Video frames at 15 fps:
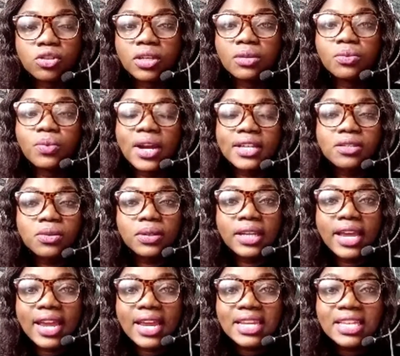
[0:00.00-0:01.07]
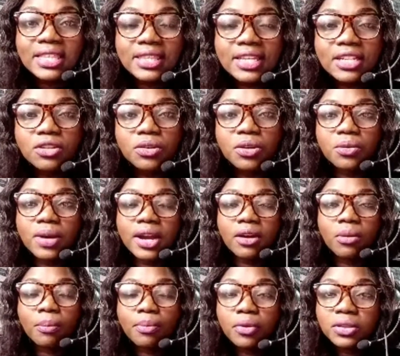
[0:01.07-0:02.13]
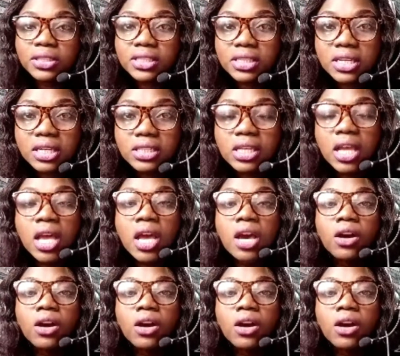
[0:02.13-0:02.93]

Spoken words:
You can write on anything. You can write on politics.